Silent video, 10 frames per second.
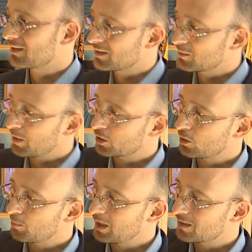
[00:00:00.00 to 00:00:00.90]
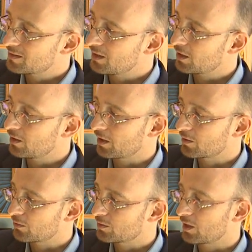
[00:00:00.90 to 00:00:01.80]
has special BNC
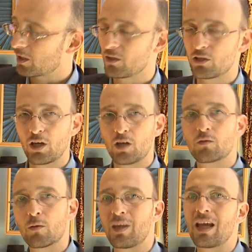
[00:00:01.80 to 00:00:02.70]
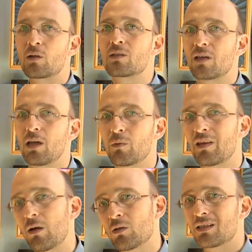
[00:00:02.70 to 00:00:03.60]
connectors that I can change from the outside
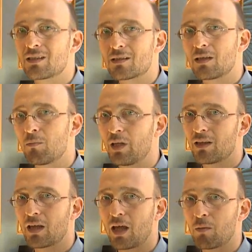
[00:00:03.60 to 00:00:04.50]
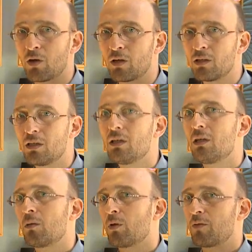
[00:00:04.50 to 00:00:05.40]
without disassembling the camera.
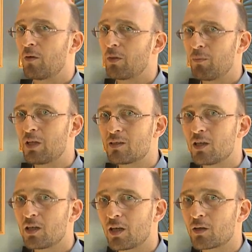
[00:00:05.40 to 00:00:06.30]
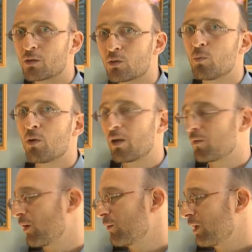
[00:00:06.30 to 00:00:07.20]
We found that BNC connectors do break
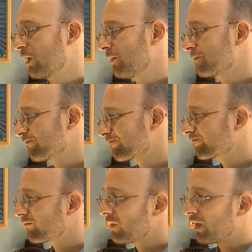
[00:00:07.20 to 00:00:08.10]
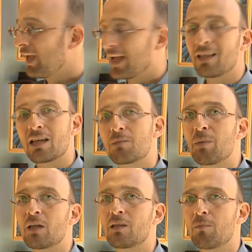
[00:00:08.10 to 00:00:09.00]
frequently. And it has
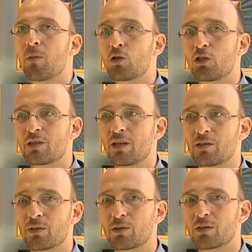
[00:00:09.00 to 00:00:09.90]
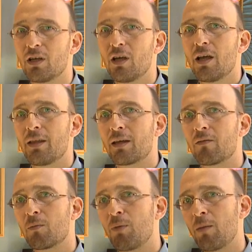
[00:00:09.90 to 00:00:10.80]
built-in motion sensors that
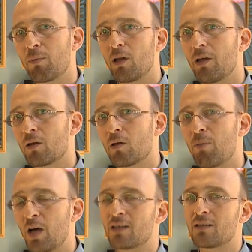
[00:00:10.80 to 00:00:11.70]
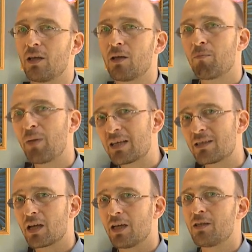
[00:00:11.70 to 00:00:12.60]
give the people in compositing a
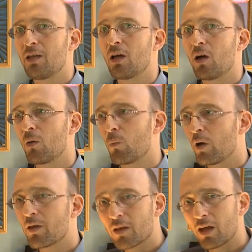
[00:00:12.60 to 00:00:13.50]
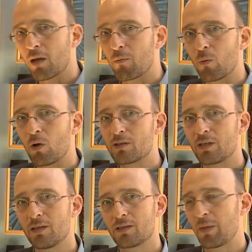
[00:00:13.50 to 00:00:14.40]
basic idea on where the camera was
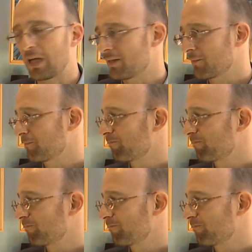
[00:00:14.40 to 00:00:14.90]
in space.